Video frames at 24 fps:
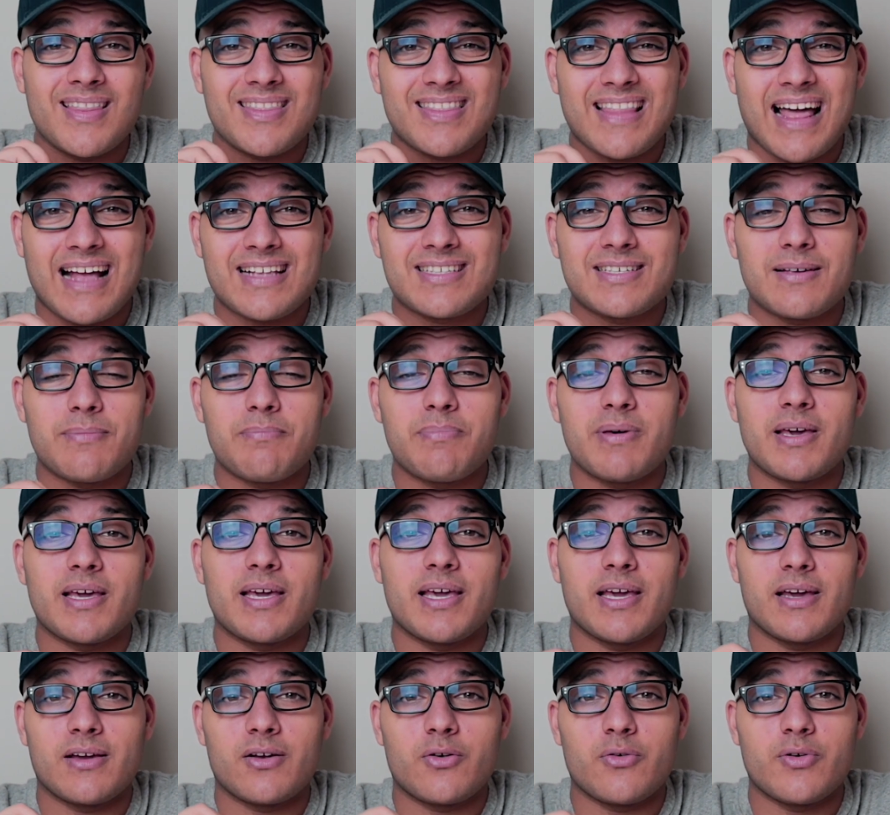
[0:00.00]
That's a big
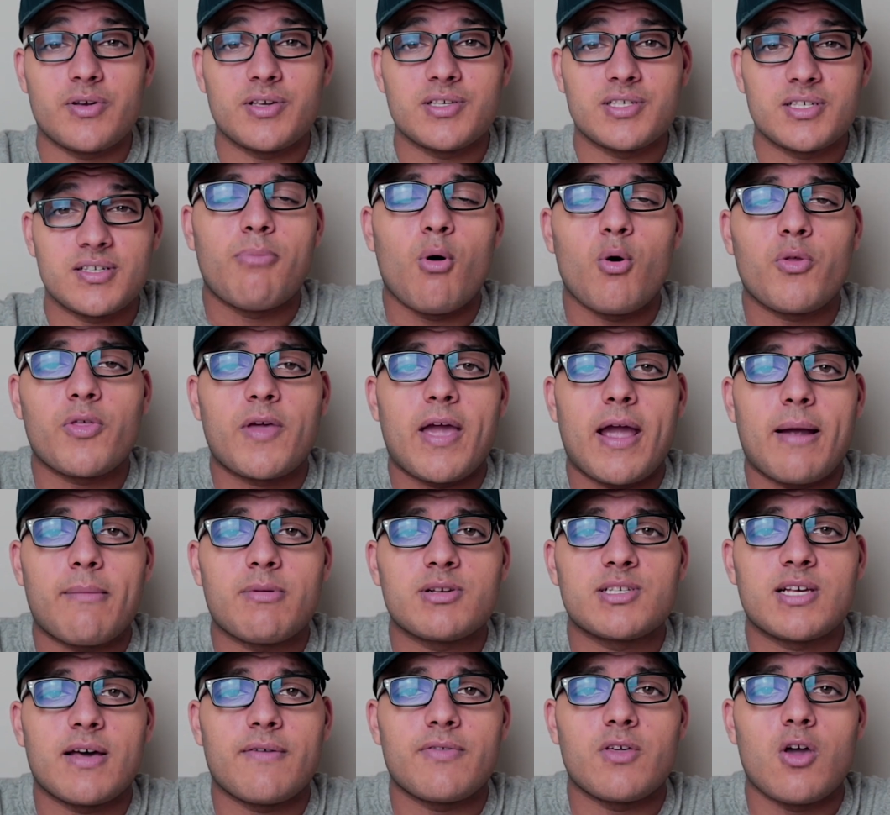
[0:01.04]
increase. Both
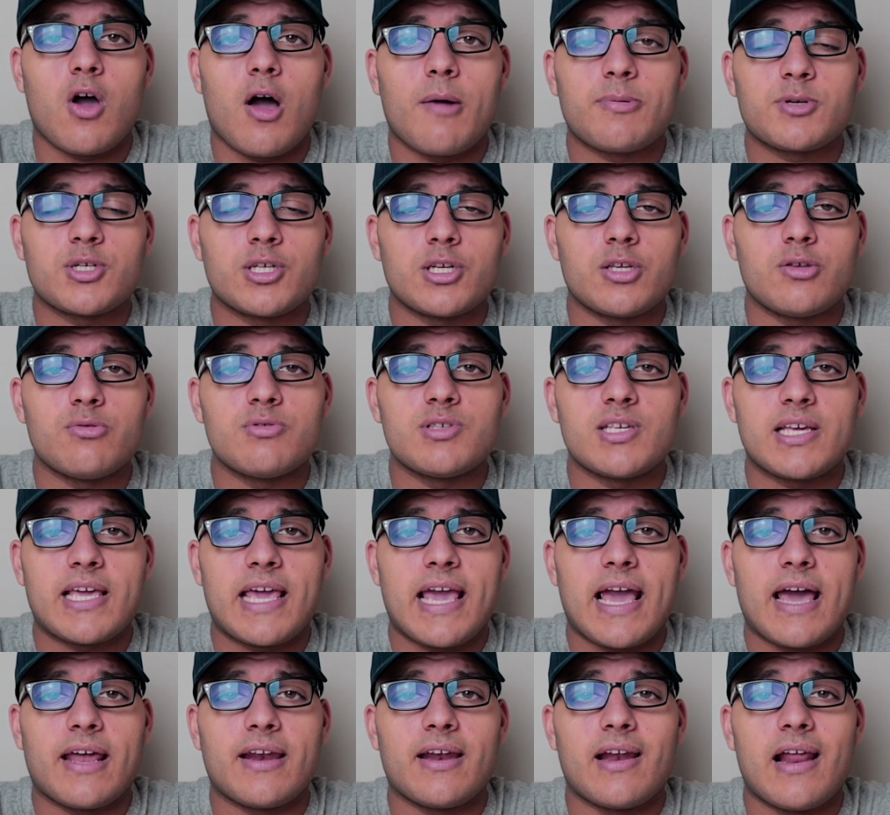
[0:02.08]
cameras have the option to use the
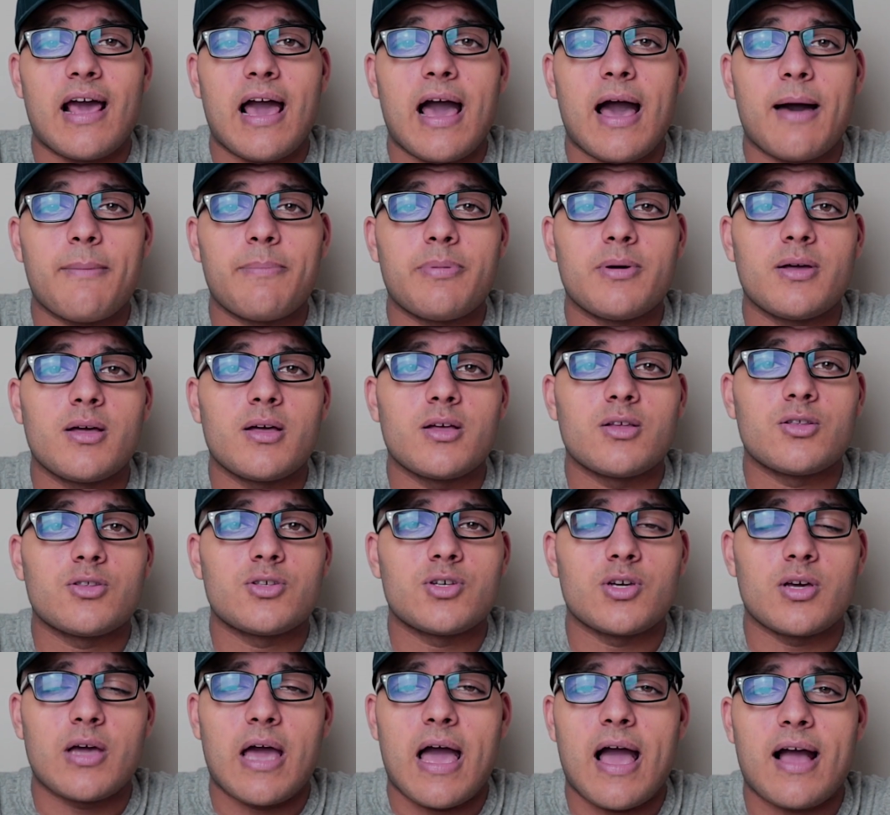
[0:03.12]
Canon app
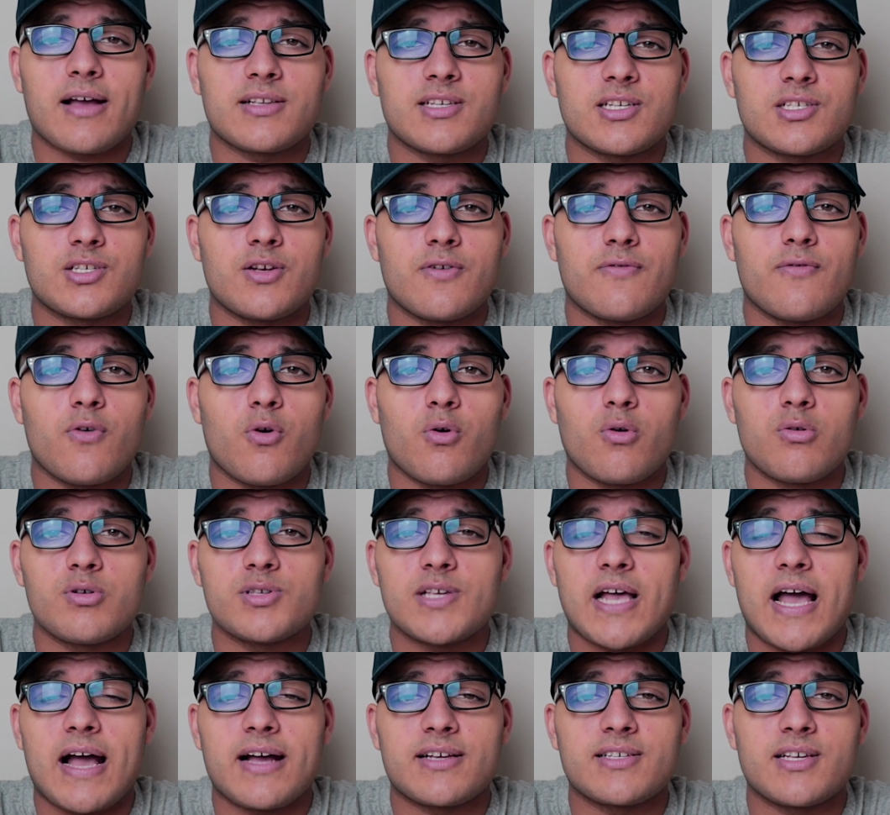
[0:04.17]
to access your photos,
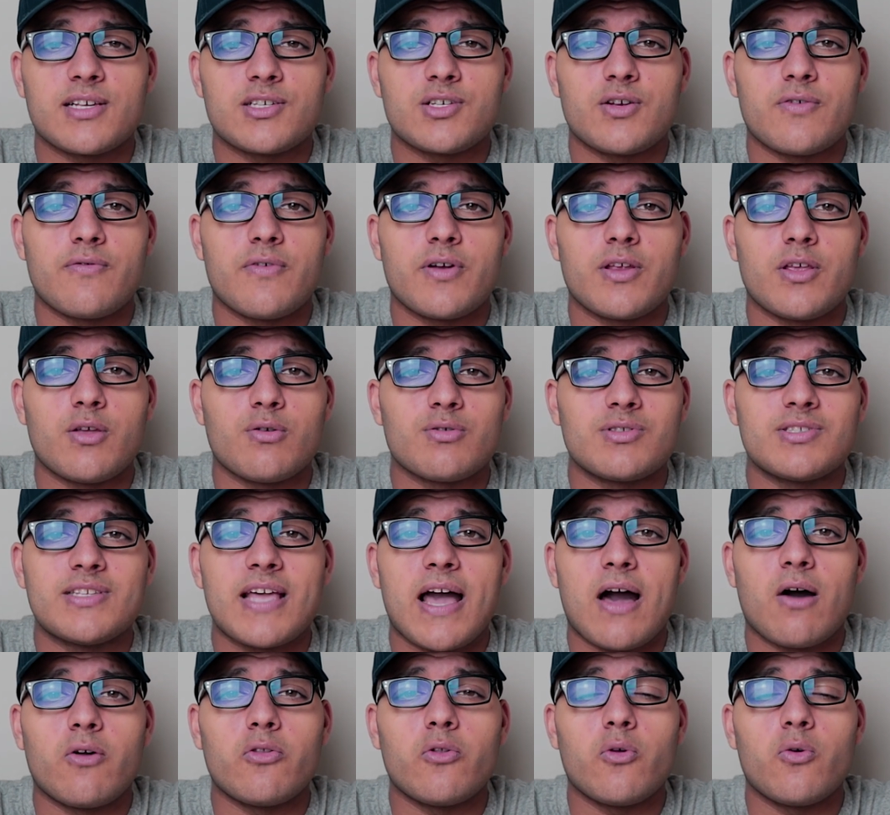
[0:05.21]
access your videos,
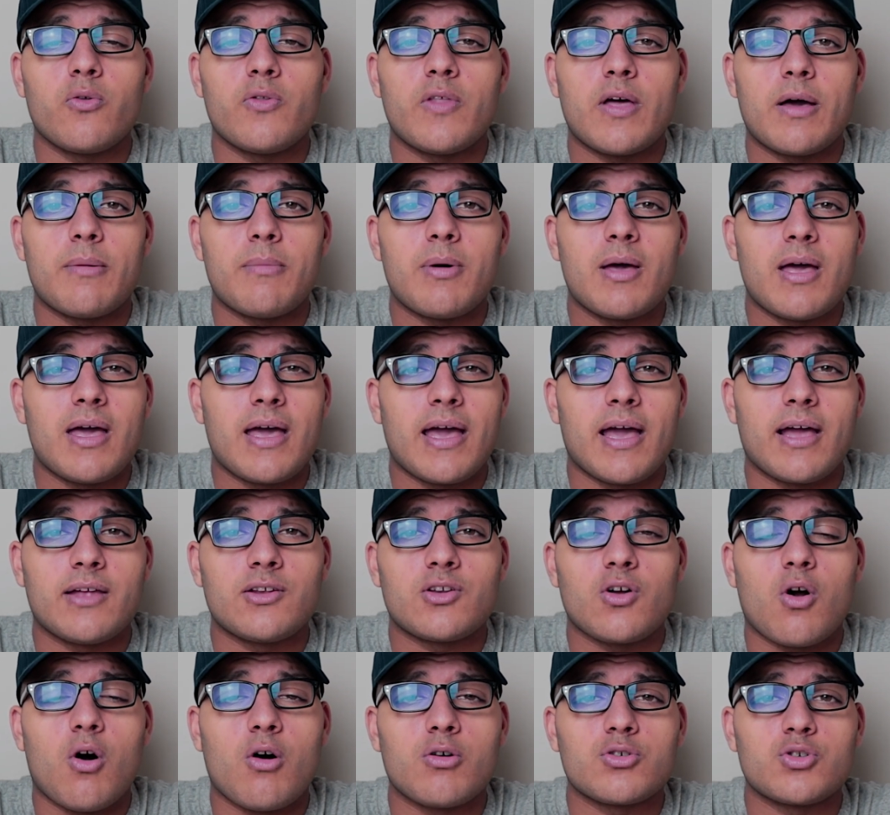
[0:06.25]
download them, and
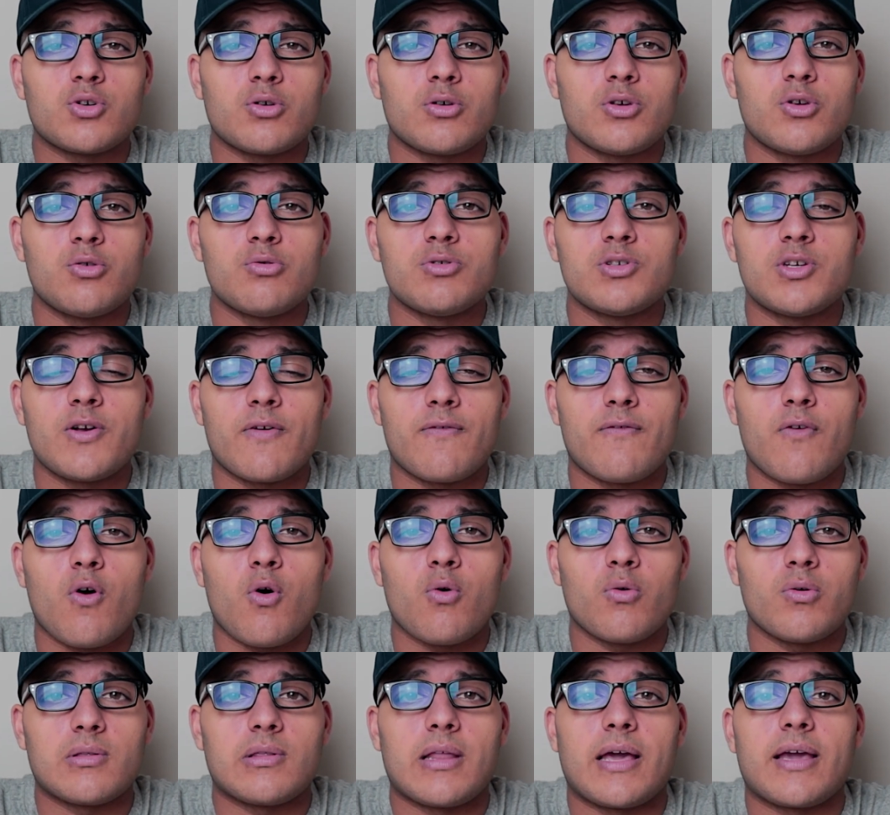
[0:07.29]
to also use your
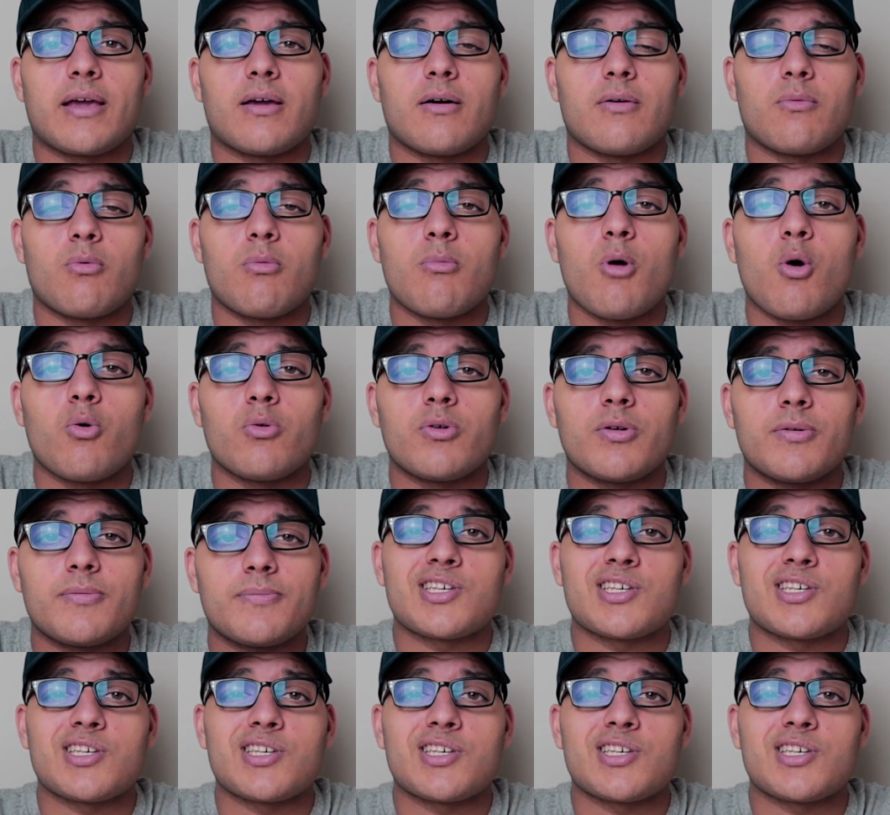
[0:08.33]
phone like a remote.